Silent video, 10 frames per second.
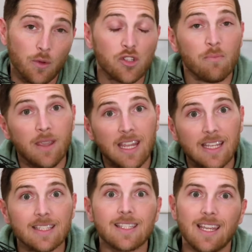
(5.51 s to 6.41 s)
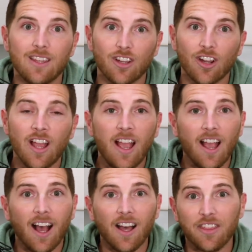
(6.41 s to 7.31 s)
which means either
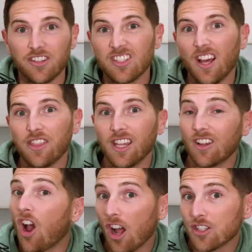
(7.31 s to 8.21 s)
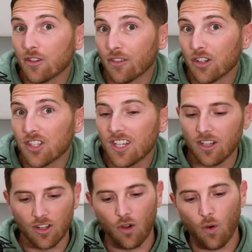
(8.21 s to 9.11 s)
there's nothing
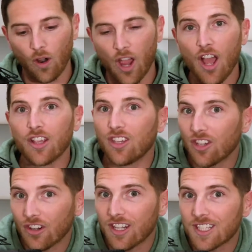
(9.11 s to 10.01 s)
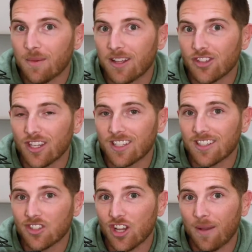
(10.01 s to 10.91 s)
controversial or curious about
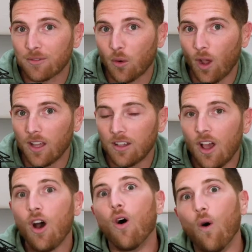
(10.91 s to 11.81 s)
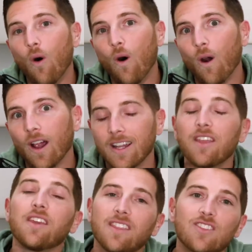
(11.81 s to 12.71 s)
Genesis chapter 1, or, and
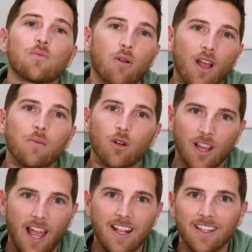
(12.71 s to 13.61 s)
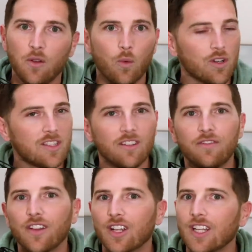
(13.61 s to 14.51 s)
I think this is probably more likely, we're still
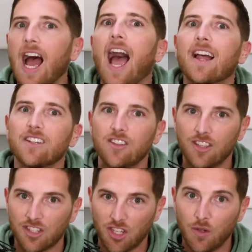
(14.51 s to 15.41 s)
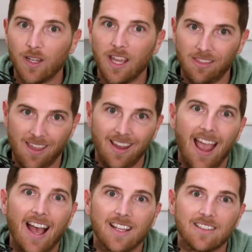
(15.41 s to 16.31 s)
figuring out how to do this Q&A thing
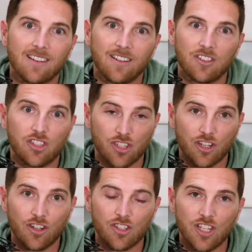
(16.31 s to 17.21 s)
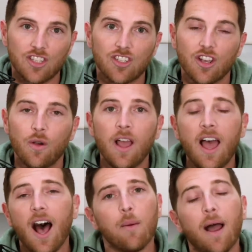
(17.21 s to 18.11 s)
as a church. And so
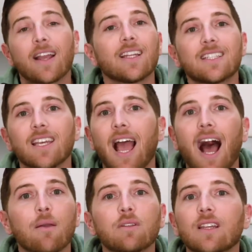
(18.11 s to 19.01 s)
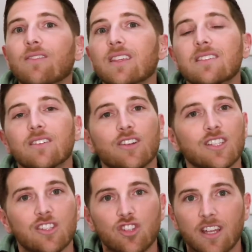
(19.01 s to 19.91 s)
I gotta tell you, I believe this
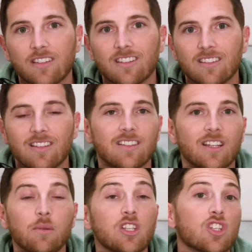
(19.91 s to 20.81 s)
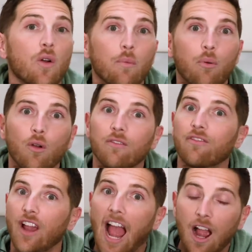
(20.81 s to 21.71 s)
series in Genesis is gonna be so important
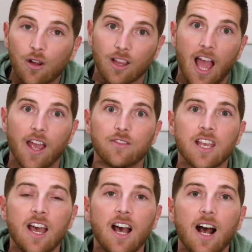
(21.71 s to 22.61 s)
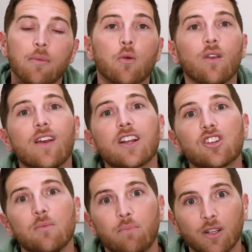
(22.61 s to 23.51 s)
for our lives that we've
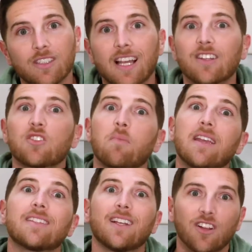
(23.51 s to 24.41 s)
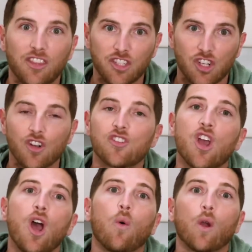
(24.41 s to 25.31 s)
actually built out a space here at the church
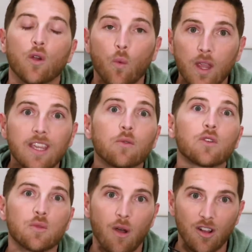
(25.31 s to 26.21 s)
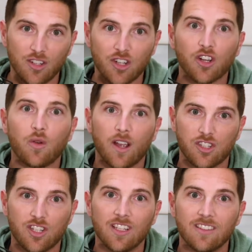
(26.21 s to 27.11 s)
where we can respond to your
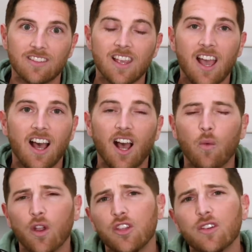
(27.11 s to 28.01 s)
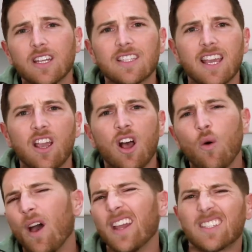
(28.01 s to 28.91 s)
questions, where you can say,
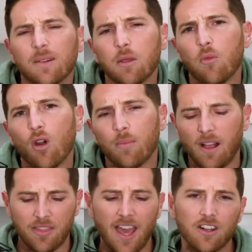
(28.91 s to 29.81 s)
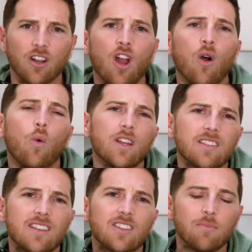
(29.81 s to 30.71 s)
well, hey, tell me more about that, or what
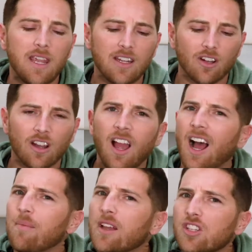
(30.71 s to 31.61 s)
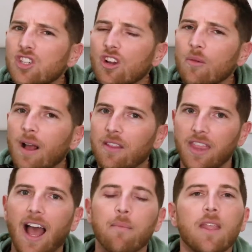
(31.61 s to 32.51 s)
does this mean? Or I'm not sure about
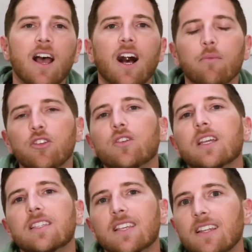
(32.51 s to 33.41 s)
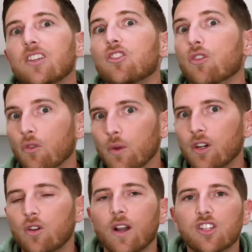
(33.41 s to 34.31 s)
that. You can send in your
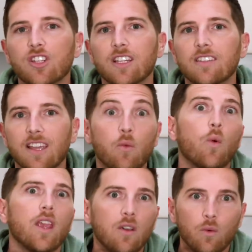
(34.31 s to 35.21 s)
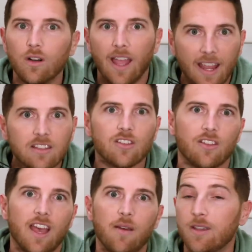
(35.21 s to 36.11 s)
real questions and we will
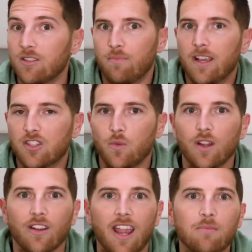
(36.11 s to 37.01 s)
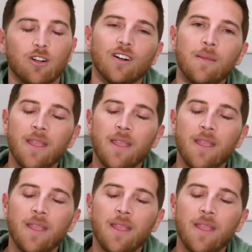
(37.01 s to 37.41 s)
answer them as best we are able.